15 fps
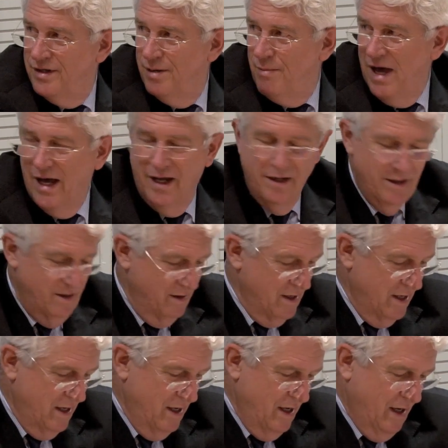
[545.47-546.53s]
demand.
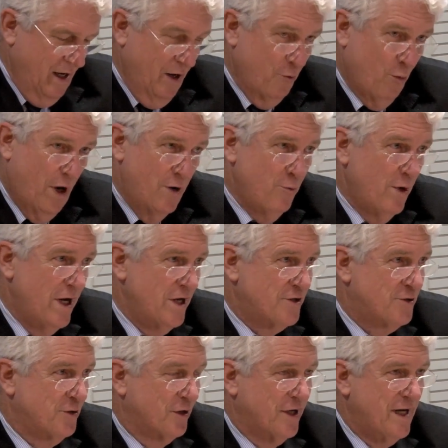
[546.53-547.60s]
And one way
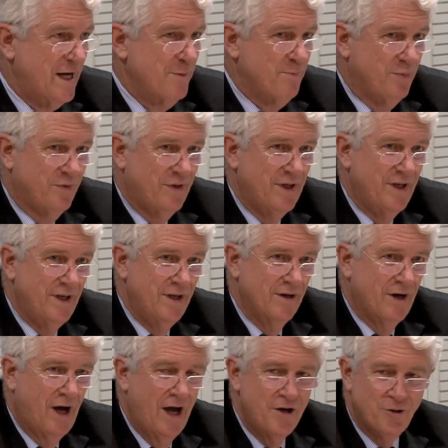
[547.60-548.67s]
to keep the
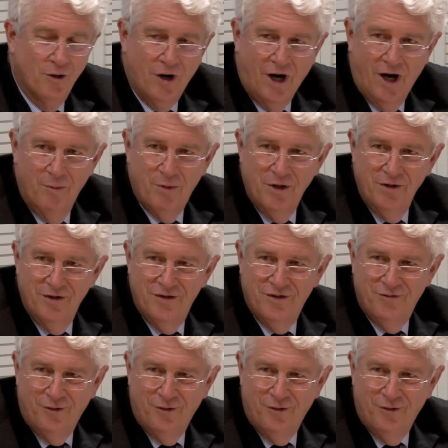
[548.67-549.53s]
hydrocarbons